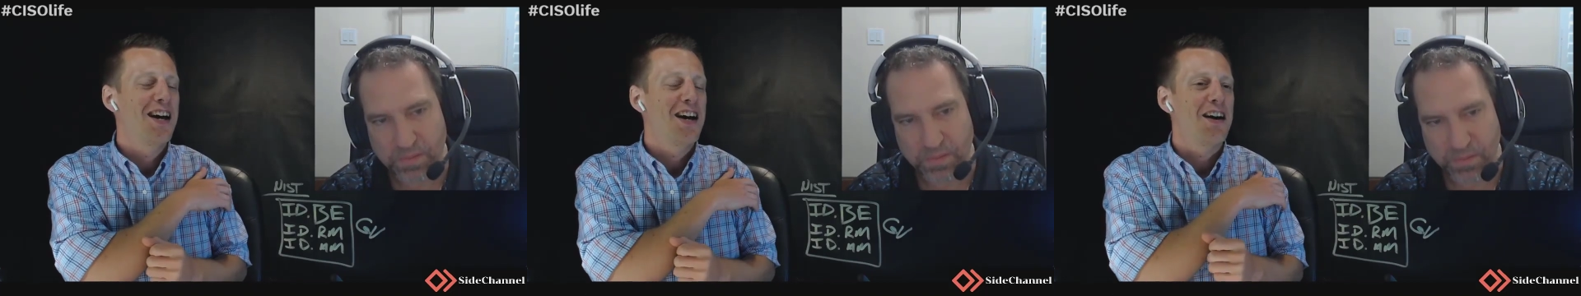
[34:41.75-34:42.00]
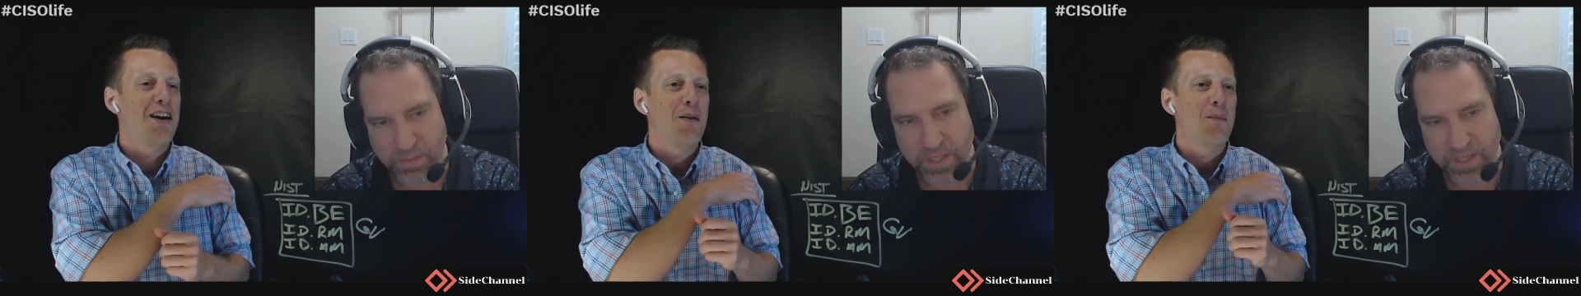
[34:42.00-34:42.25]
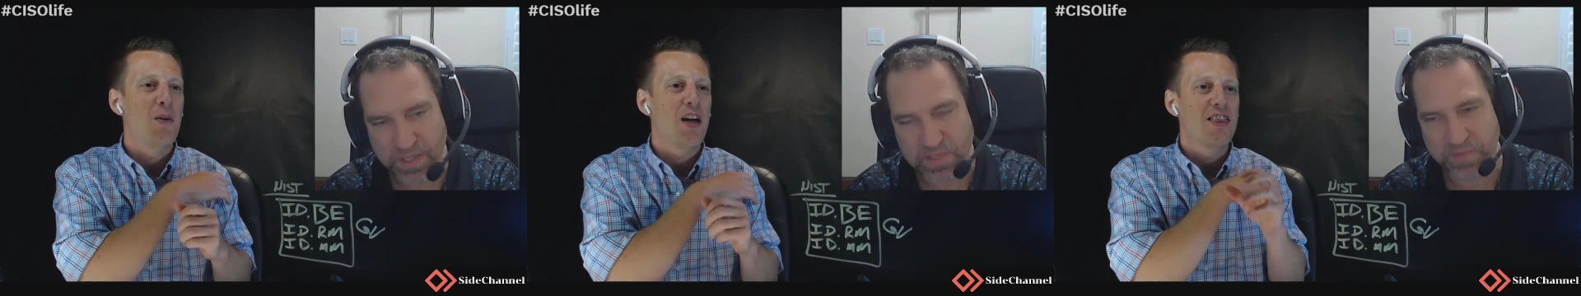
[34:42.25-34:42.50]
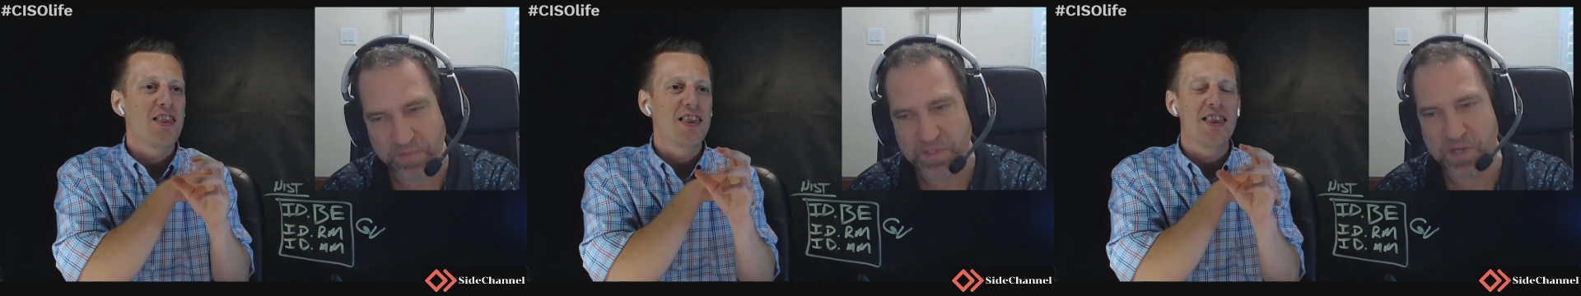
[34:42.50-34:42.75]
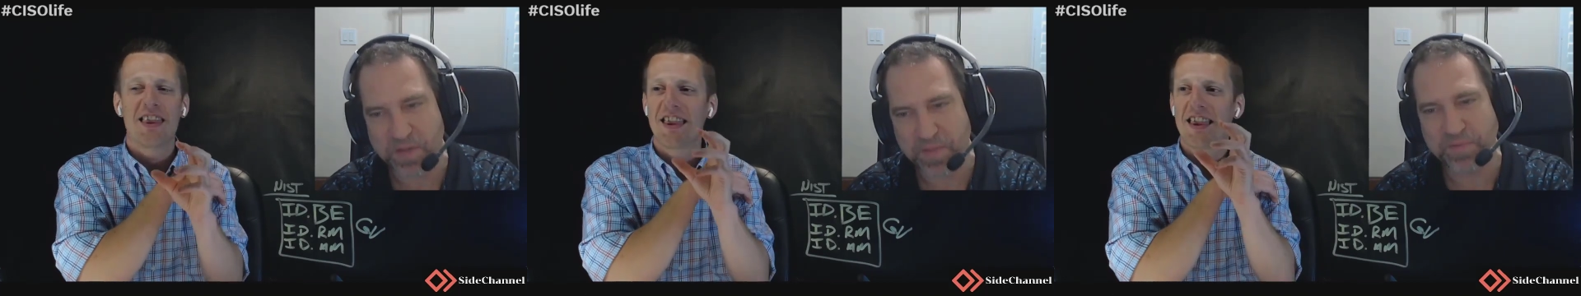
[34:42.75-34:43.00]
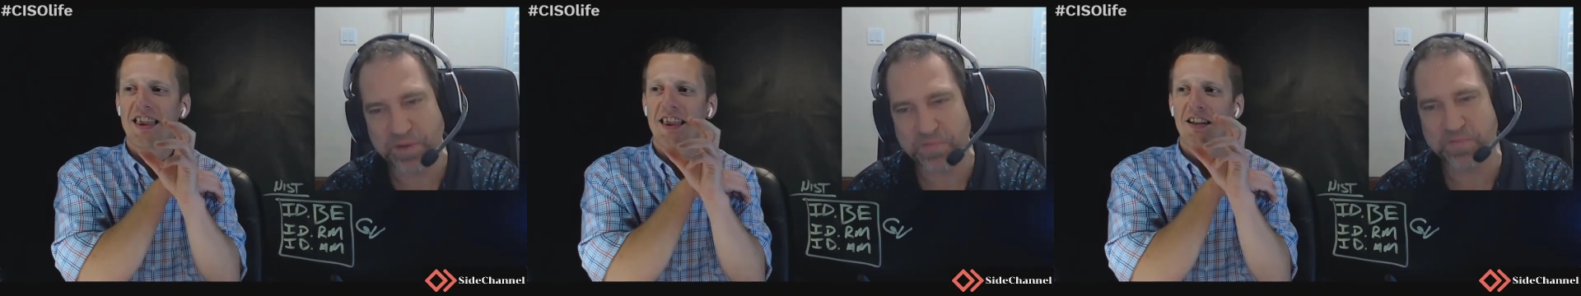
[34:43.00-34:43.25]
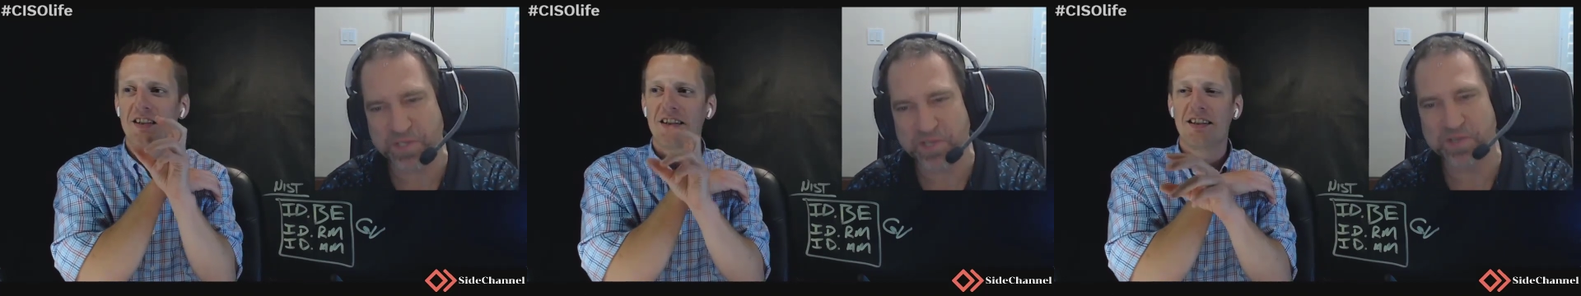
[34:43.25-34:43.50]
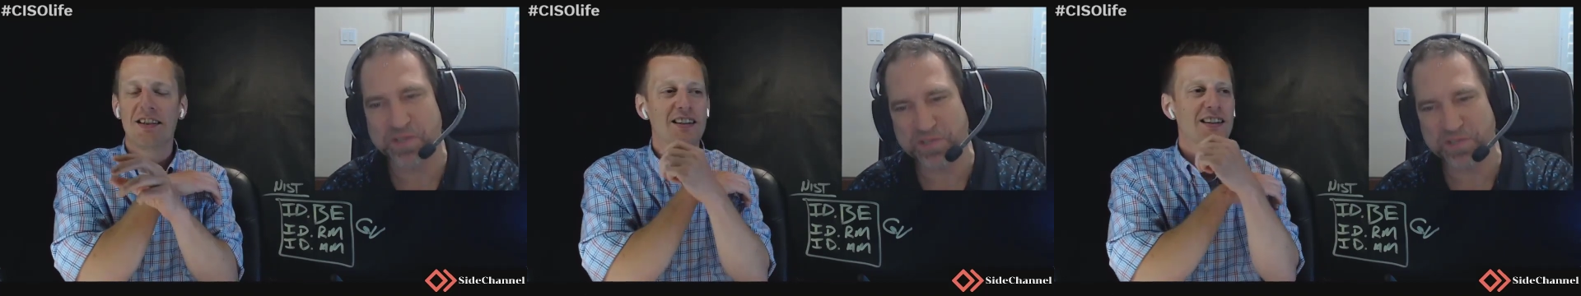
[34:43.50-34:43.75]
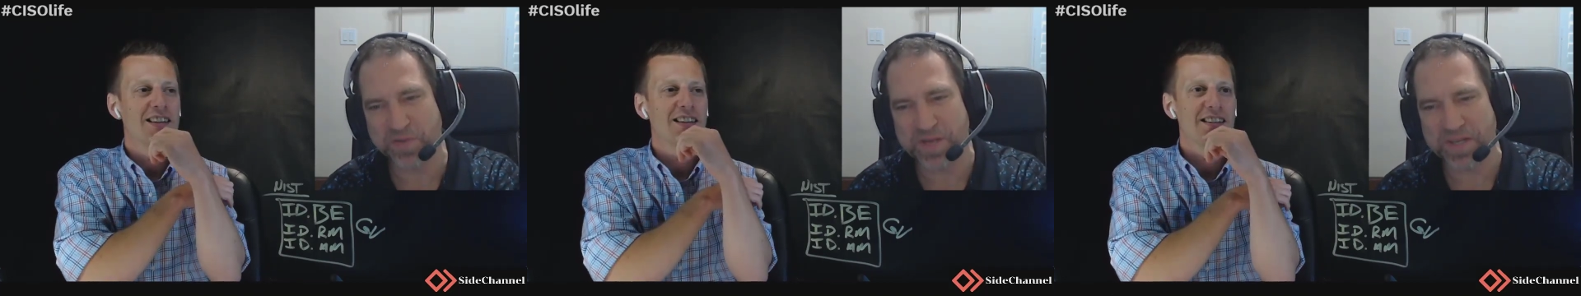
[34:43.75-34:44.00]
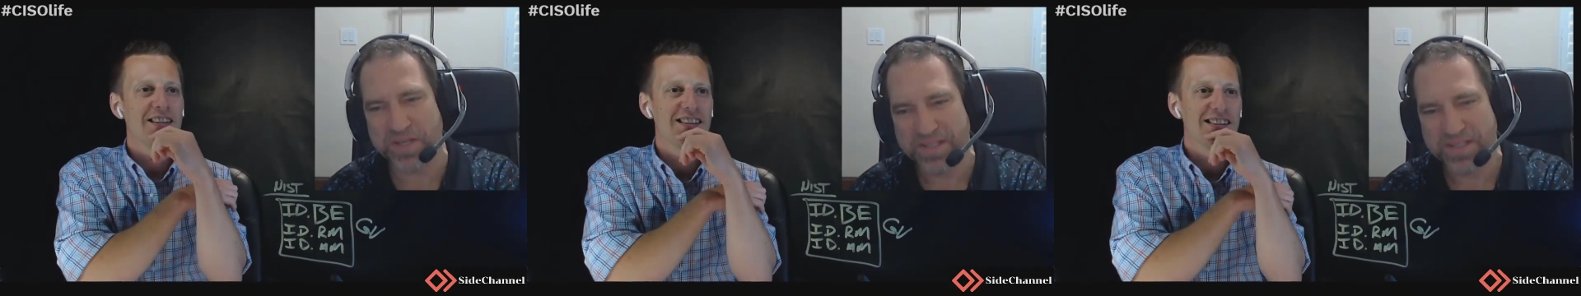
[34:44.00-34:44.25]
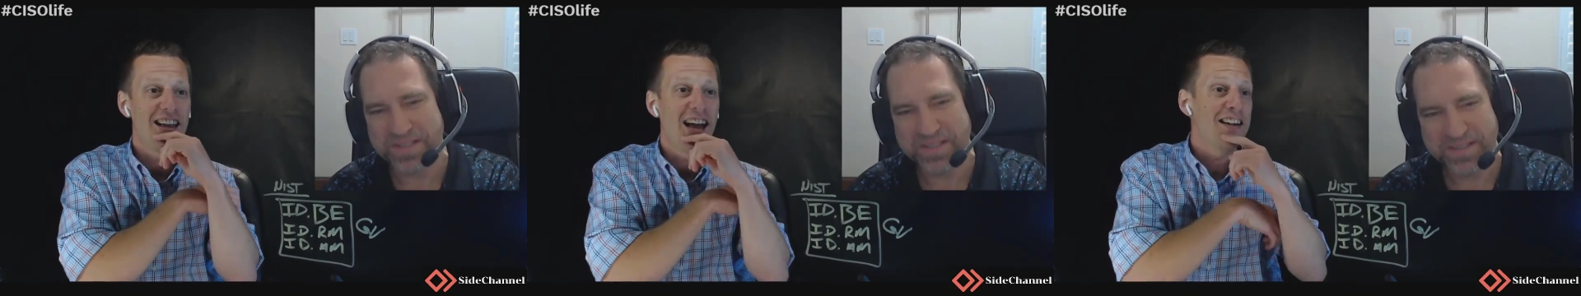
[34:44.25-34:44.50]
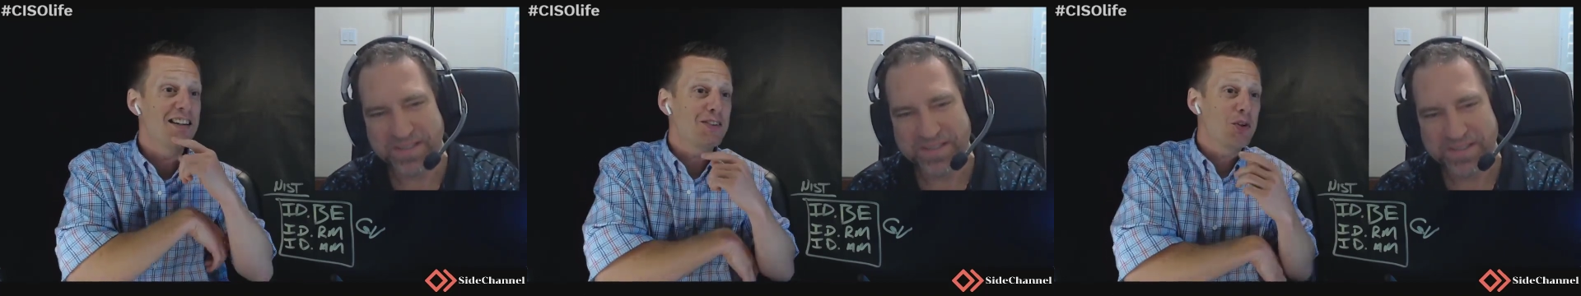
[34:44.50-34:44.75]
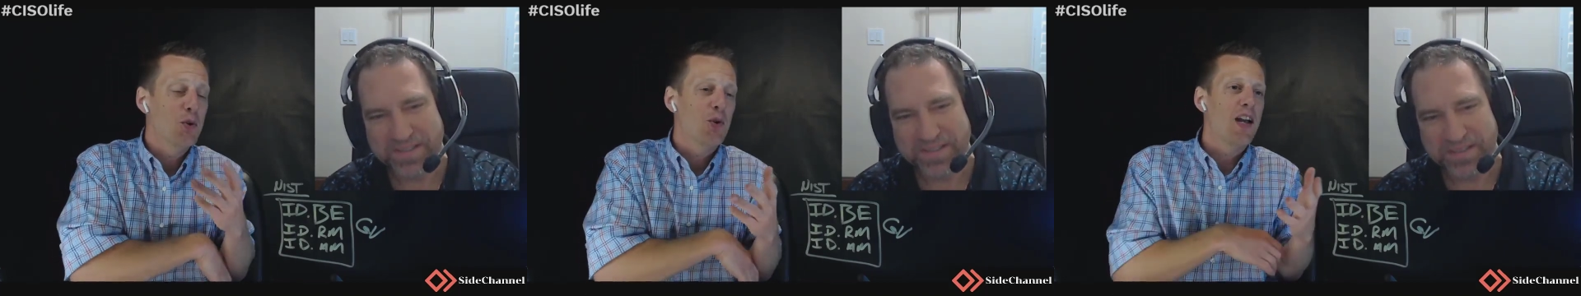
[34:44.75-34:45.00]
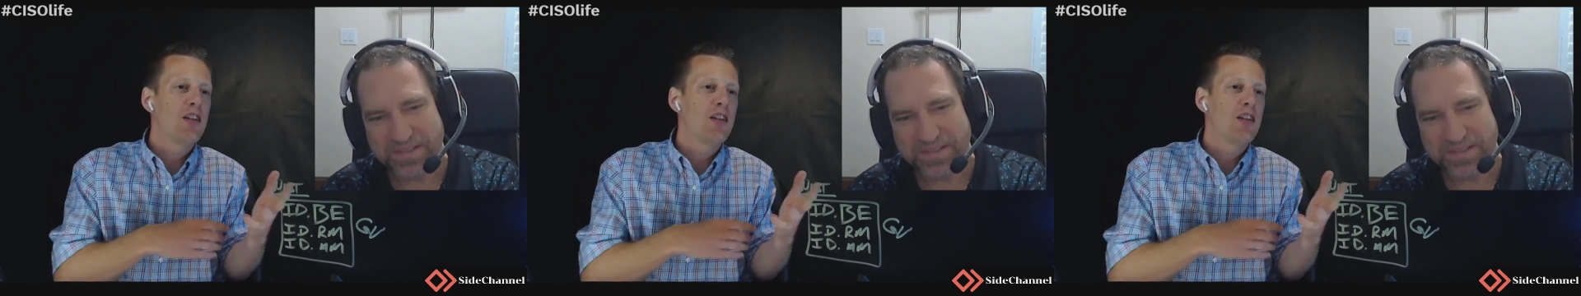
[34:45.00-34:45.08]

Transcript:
Speaker 1: Um, it is a fun job. I've done physical. It's fun. Yeah, it is cool.